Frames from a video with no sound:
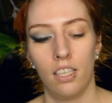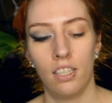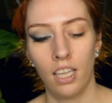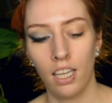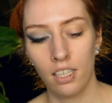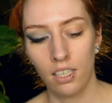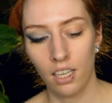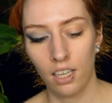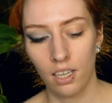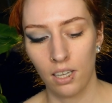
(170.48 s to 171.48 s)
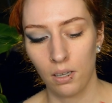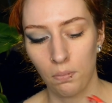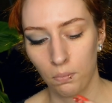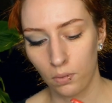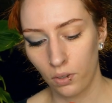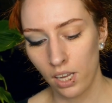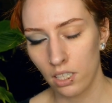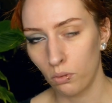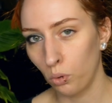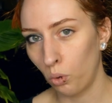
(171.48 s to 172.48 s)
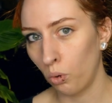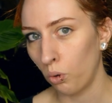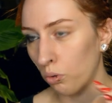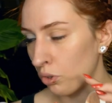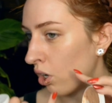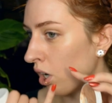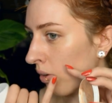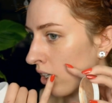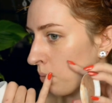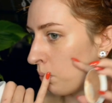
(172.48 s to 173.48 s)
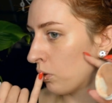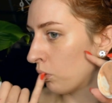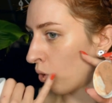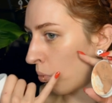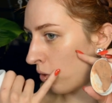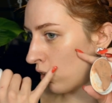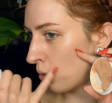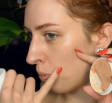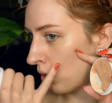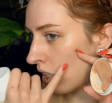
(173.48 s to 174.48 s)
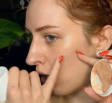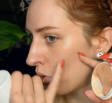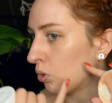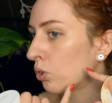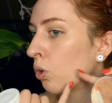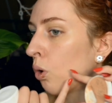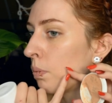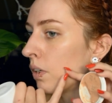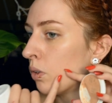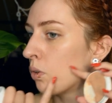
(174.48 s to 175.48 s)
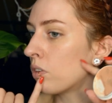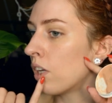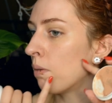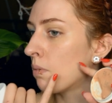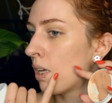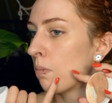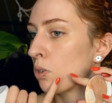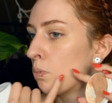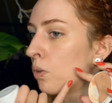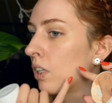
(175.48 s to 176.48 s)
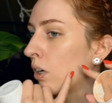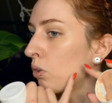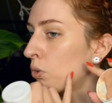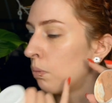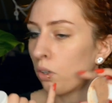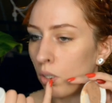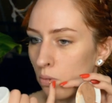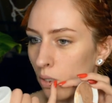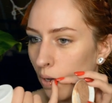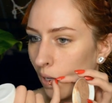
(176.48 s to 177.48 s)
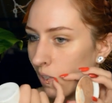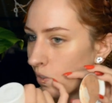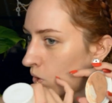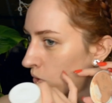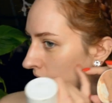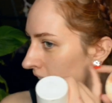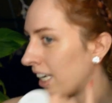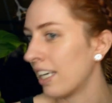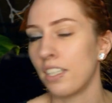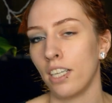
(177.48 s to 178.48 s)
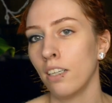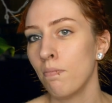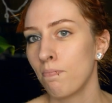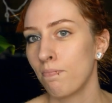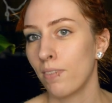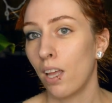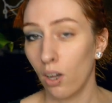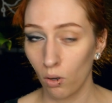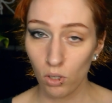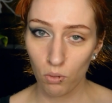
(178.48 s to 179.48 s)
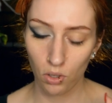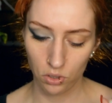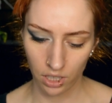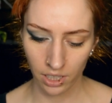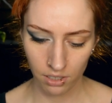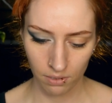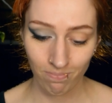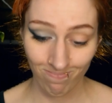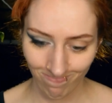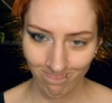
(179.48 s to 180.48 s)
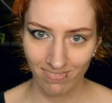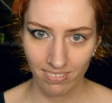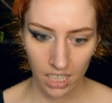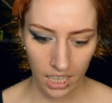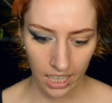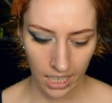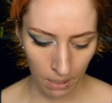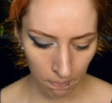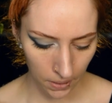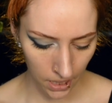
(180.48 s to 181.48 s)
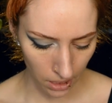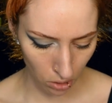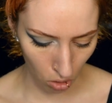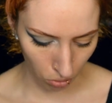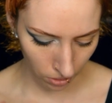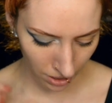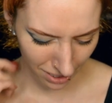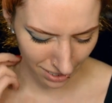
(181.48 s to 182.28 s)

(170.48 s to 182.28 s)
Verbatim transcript: then um, create a roll of scar wax and put it on top of it, smooth it out on the top, then do the same thing but smooth it out on the bottom, so I get sort of a gash here. Only on one side. Yep, let's go for it.